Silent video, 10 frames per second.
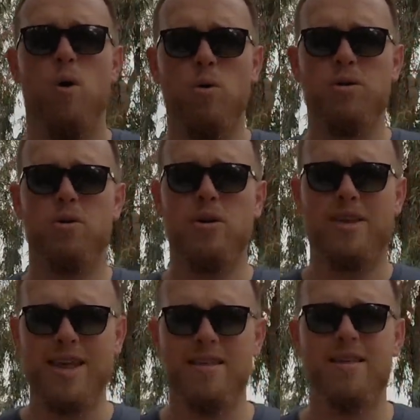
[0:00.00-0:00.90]
also
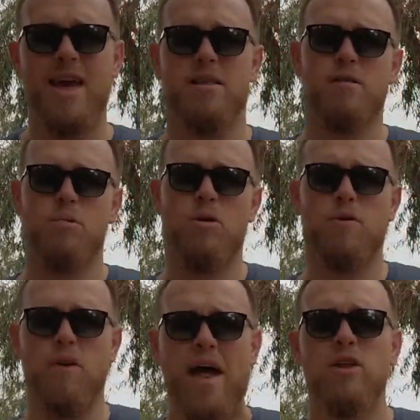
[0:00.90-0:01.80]
discounts the
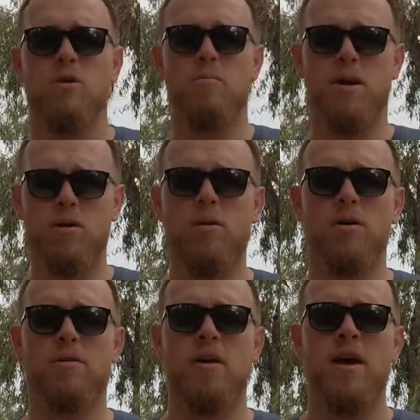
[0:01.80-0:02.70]
block's value
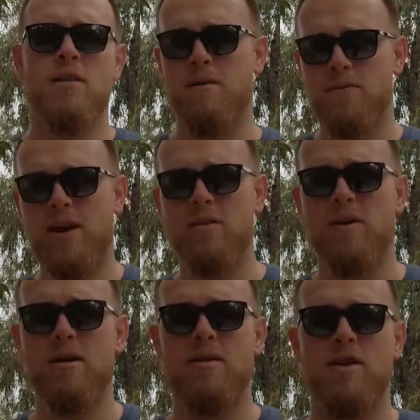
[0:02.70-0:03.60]
because the effective
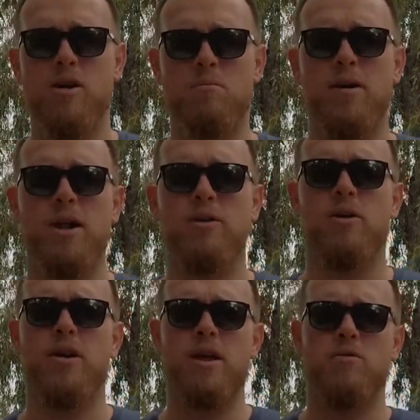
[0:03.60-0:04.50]
area that you can build
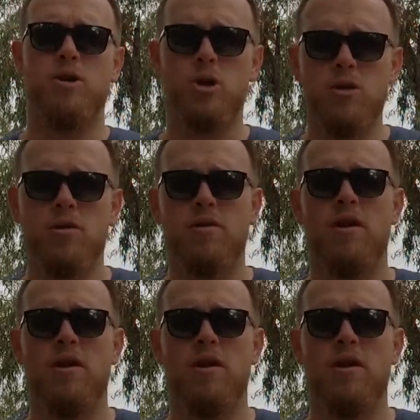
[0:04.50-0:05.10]
on is reduced.